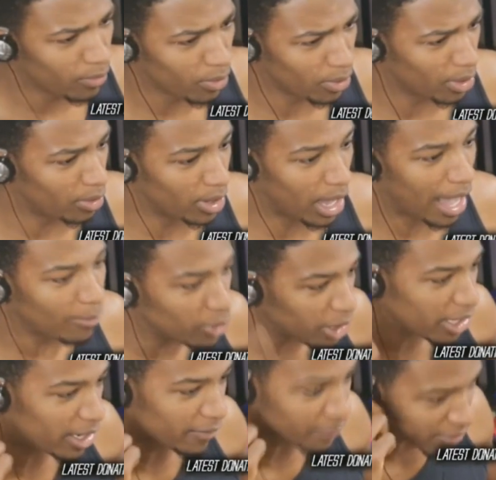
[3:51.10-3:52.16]
Well, I
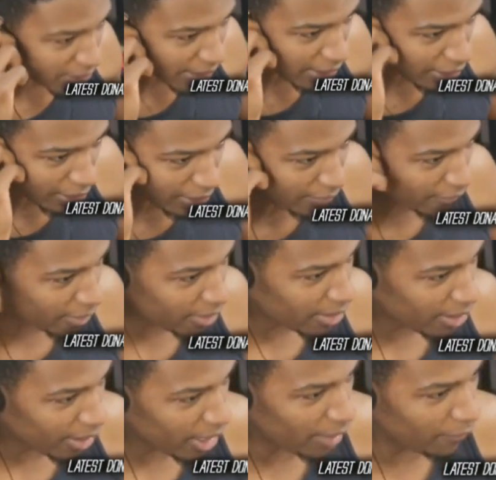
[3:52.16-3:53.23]
want to hear if this nigga,
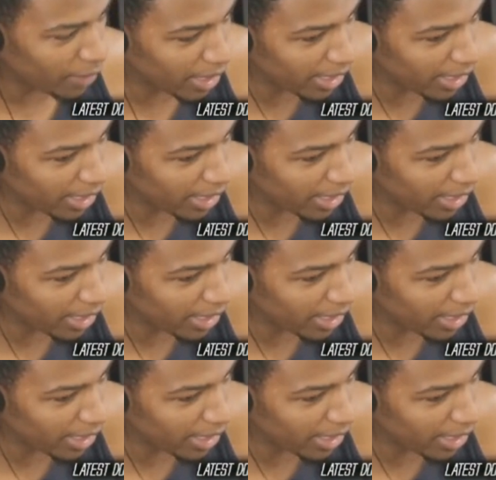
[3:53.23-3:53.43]
if